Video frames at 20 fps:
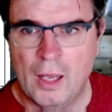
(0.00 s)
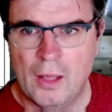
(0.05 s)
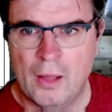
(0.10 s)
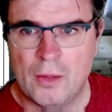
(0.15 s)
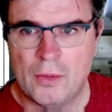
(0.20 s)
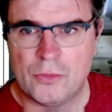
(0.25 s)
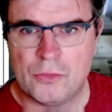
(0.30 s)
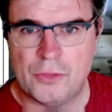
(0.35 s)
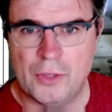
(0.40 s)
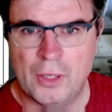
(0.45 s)

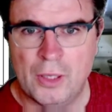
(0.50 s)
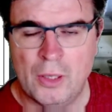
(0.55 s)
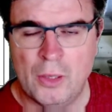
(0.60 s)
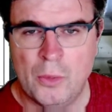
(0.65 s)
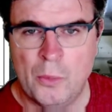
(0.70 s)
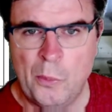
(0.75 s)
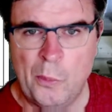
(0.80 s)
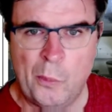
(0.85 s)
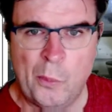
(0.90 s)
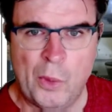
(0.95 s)

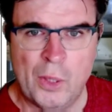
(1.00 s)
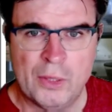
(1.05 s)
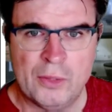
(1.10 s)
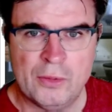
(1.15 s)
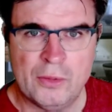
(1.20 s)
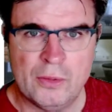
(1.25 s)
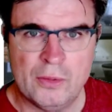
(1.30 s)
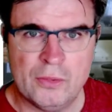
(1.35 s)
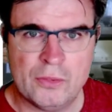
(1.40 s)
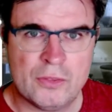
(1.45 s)
So what
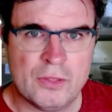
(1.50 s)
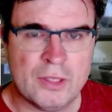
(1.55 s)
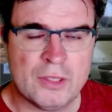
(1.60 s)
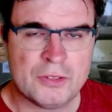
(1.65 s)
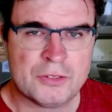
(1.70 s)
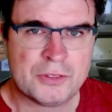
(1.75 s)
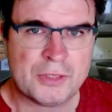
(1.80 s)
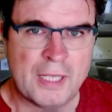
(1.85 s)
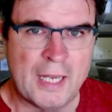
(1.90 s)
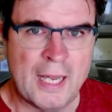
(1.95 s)

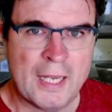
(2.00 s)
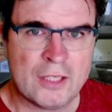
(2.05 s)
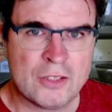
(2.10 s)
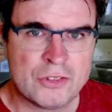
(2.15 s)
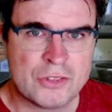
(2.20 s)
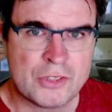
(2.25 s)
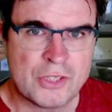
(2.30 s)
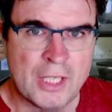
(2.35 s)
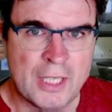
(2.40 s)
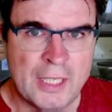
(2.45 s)
does
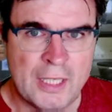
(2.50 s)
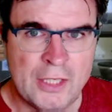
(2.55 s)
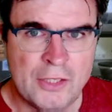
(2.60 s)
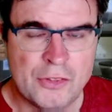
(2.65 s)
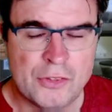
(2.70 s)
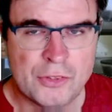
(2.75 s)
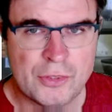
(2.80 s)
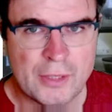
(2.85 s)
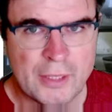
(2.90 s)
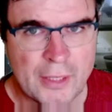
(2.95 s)

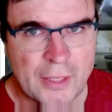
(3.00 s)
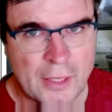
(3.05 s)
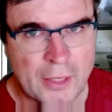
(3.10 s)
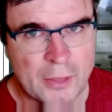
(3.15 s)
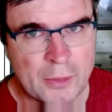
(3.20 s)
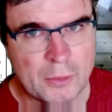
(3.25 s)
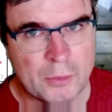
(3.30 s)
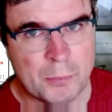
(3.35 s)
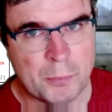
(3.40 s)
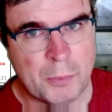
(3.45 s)
exchange
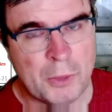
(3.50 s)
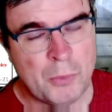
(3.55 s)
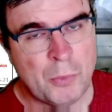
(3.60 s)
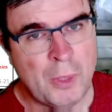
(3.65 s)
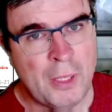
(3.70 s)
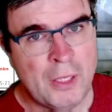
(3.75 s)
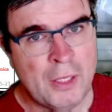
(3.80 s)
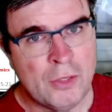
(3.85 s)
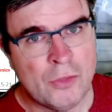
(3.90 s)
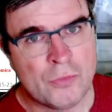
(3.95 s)

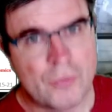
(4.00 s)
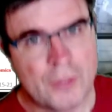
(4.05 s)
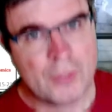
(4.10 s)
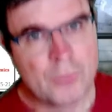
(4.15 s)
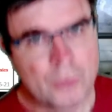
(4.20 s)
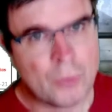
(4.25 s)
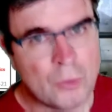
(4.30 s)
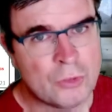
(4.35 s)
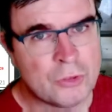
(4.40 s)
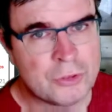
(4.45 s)
between
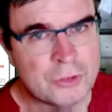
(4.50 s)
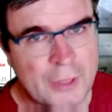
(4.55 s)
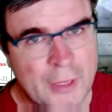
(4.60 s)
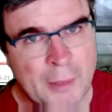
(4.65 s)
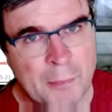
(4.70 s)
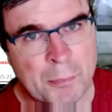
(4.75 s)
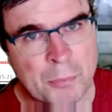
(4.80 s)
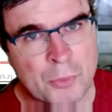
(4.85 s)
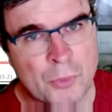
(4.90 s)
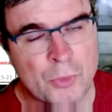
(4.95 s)
individuals
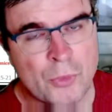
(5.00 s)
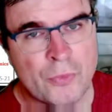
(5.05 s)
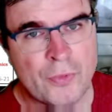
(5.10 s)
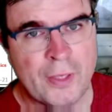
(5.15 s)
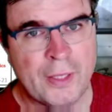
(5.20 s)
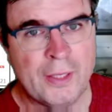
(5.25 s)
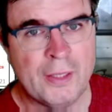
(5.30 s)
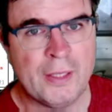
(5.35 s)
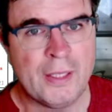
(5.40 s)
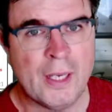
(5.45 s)

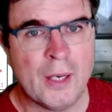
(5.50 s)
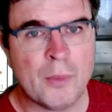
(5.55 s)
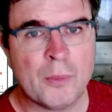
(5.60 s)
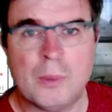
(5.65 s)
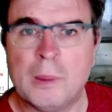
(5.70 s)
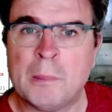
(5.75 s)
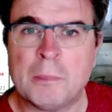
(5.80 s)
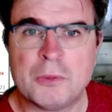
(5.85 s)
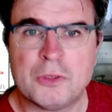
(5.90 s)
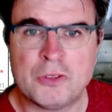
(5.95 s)
improving the
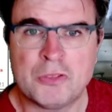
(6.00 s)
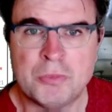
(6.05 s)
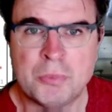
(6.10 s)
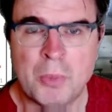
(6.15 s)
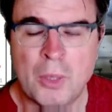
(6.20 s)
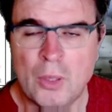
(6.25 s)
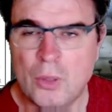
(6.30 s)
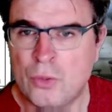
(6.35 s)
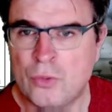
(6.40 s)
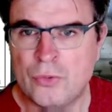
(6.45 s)
outcomes of
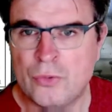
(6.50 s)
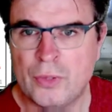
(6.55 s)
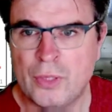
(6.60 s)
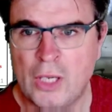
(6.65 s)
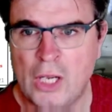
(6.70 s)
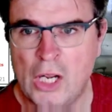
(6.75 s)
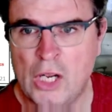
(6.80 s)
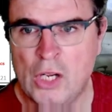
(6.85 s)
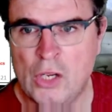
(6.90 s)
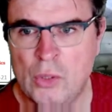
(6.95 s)
both
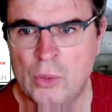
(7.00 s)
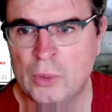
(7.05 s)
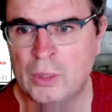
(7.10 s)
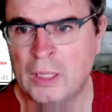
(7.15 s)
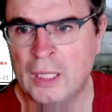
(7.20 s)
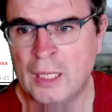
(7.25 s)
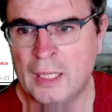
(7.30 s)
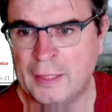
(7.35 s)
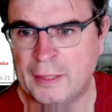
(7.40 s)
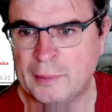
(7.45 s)
look
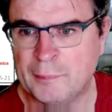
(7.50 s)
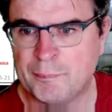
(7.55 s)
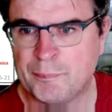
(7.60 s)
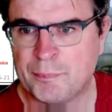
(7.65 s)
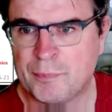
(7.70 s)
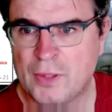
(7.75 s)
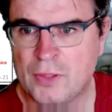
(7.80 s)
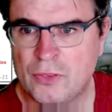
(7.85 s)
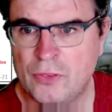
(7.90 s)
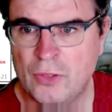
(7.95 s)
like?
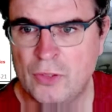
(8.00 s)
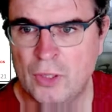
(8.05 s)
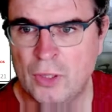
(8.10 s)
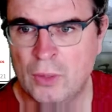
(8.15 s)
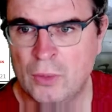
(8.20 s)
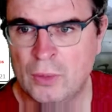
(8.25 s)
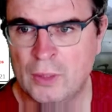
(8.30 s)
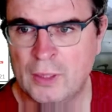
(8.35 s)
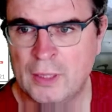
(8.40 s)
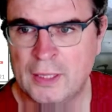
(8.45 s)

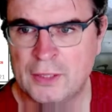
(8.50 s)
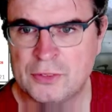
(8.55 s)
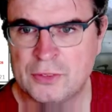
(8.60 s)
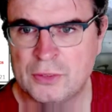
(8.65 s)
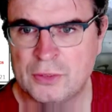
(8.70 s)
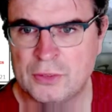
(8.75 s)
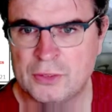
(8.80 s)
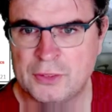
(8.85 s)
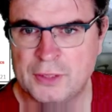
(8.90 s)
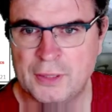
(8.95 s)
So let's
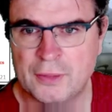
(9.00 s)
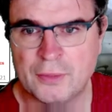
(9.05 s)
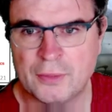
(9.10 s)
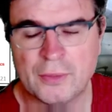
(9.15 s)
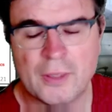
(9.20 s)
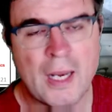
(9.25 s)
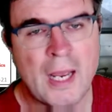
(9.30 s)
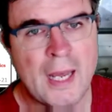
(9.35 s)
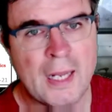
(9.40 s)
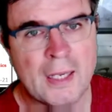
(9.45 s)

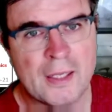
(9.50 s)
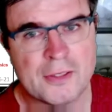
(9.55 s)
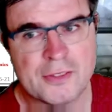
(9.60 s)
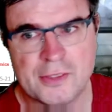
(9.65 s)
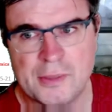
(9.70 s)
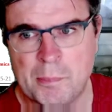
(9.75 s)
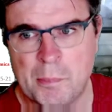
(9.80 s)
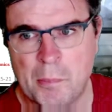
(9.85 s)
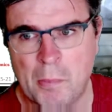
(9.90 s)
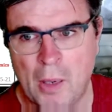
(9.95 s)
consider Alice
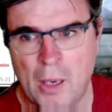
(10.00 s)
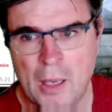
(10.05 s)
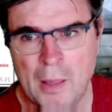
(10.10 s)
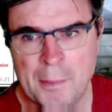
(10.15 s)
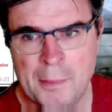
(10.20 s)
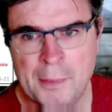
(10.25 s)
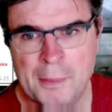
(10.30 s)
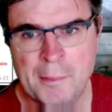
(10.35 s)
and Bob,